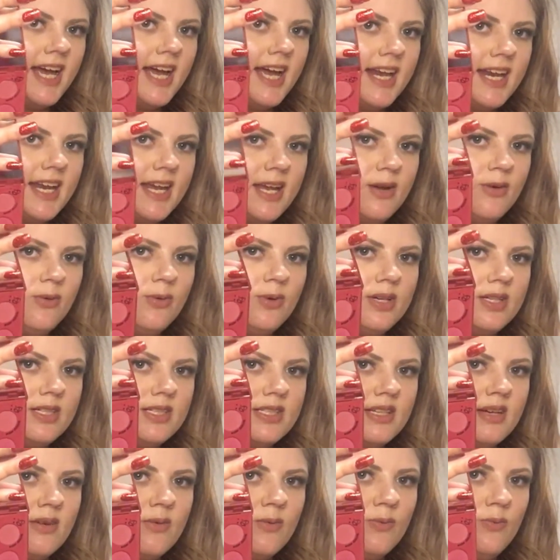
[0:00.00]
and
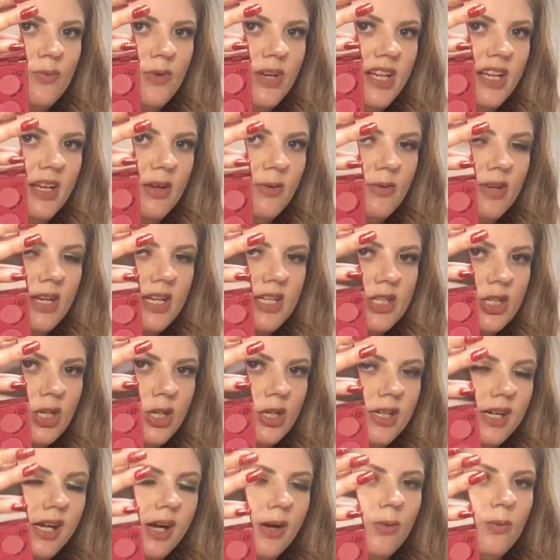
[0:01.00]
it
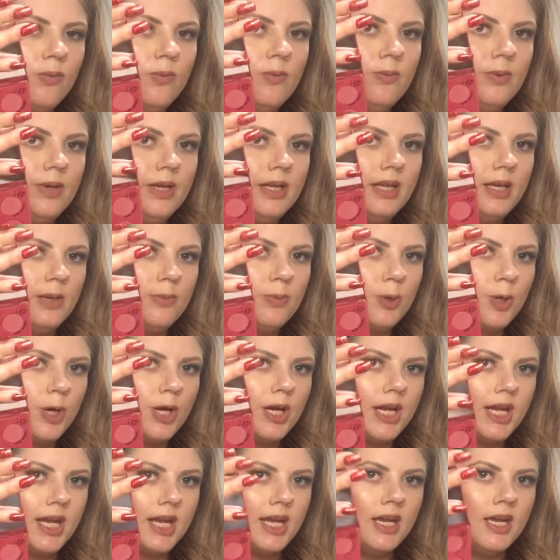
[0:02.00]
turned out really
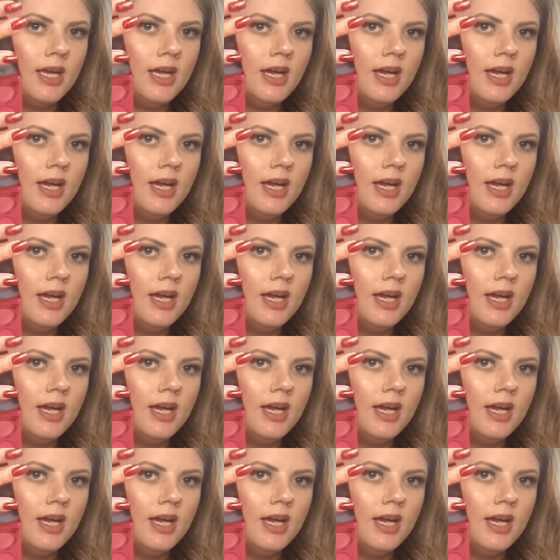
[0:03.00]
pretty.